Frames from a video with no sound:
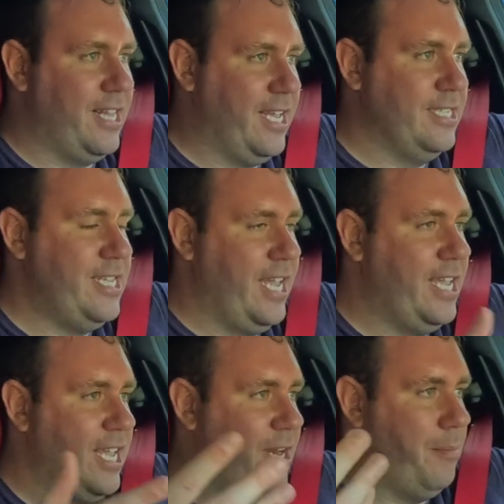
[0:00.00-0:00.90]
the
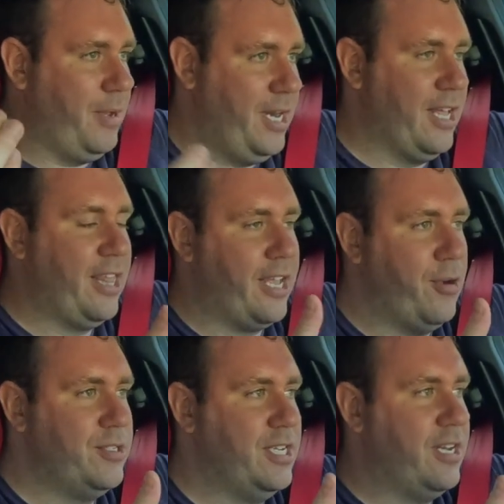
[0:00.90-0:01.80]
intake, it immediately
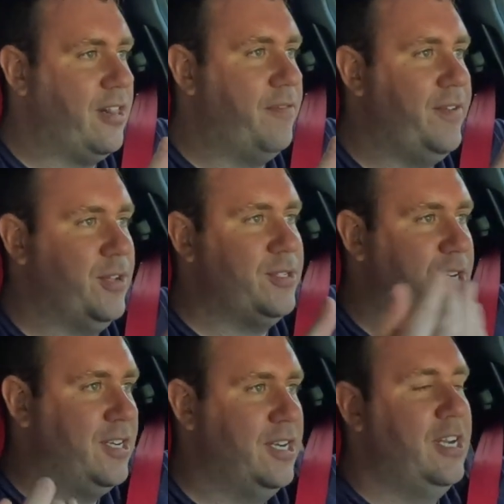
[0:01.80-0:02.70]
goes into the
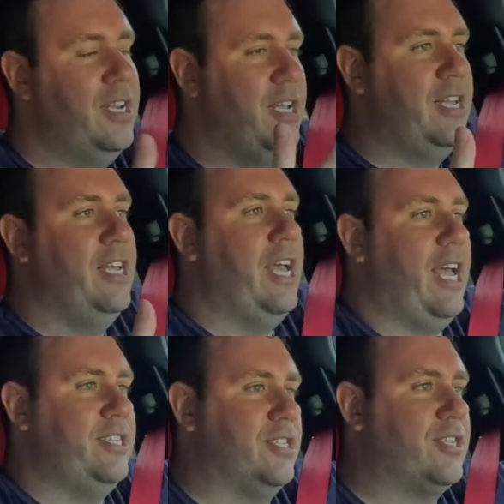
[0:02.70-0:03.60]
filter
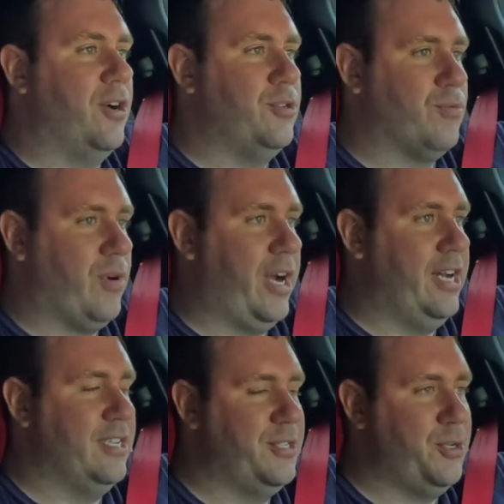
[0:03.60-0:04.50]
and just goes right
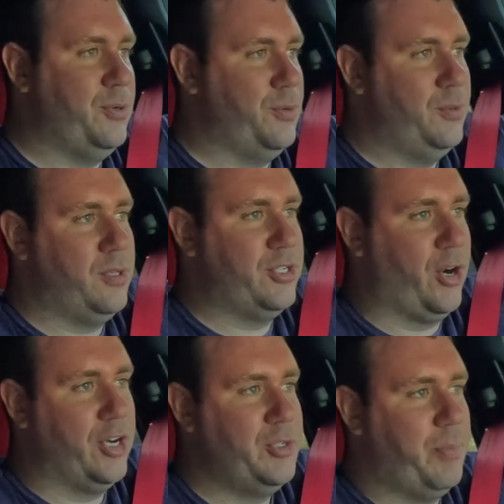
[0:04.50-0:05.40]
into the
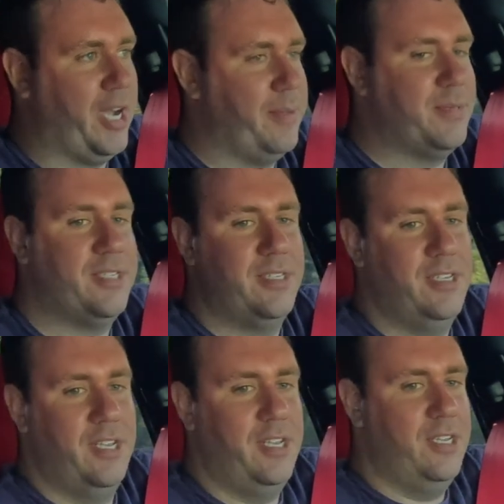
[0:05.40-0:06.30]
charge pipes.
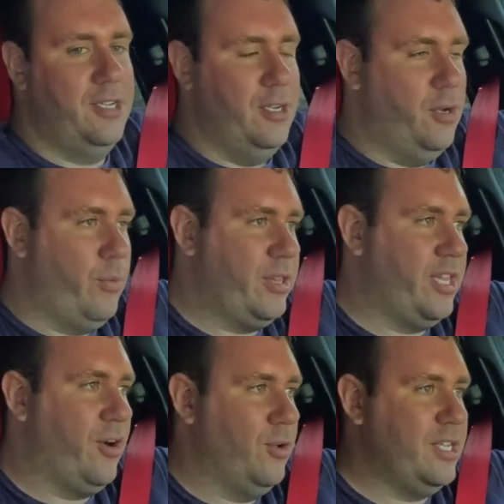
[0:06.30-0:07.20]
With
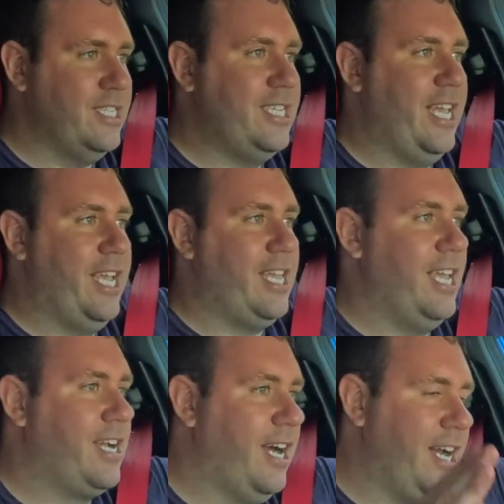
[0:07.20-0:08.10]
the old intake,
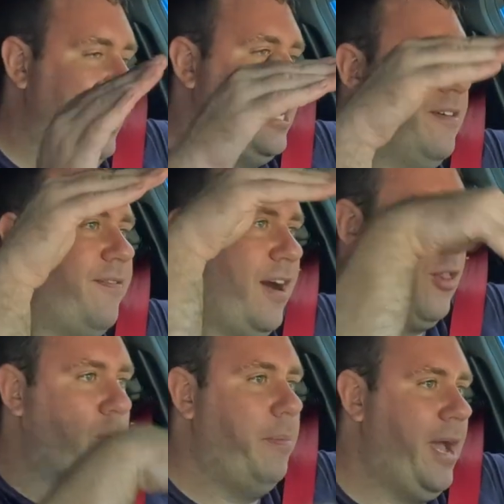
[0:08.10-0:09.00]
it kind of had to
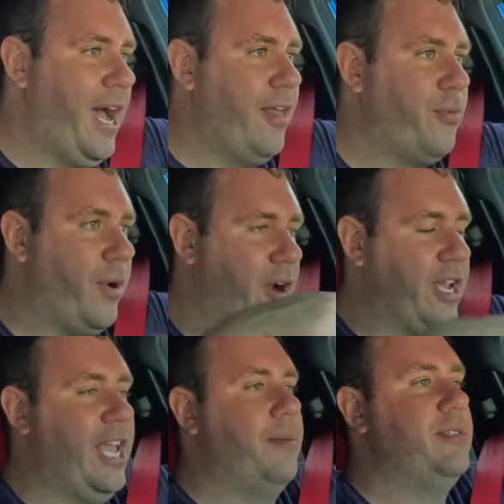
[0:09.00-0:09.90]
follow a path where
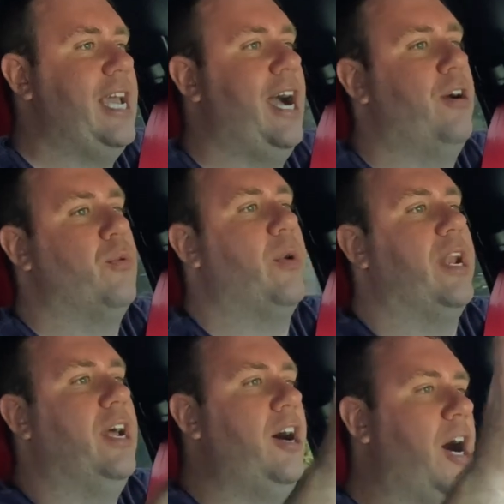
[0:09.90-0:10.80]
it came down,
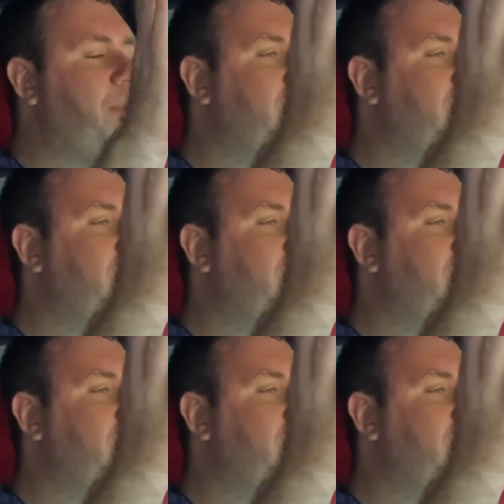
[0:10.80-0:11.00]
went up,